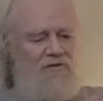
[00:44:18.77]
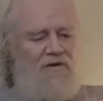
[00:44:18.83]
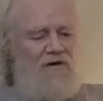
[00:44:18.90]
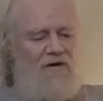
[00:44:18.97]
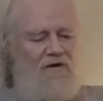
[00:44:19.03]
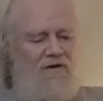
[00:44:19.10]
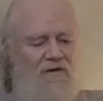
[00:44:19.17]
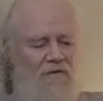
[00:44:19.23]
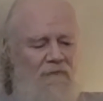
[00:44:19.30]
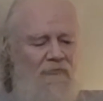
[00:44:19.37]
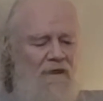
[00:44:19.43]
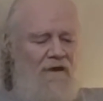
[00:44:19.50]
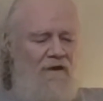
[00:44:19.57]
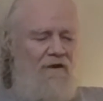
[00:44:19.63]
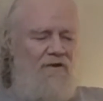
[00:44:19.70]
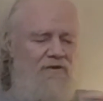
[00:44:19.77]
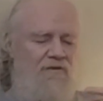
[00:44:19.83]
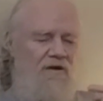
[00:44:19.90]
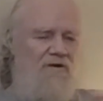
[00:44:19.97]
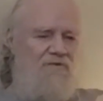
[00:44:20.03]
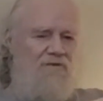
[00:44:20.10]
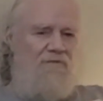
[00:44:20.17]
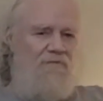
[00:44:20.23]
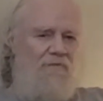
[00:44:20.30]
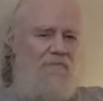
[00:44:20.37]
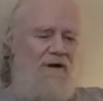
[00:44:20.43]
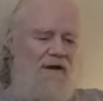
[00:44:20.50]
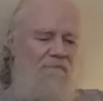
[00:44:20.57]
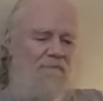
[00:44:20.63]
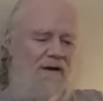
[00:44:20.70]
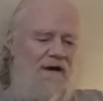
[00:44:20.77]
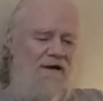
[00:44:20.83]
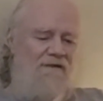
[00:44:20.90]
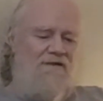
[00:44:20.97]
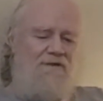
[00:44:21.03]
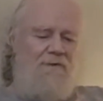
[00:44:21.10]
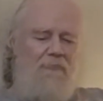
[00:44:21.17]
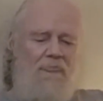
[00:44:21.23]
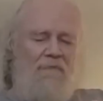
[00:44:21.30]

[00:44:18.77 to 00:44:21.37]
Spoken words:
a triple bypass,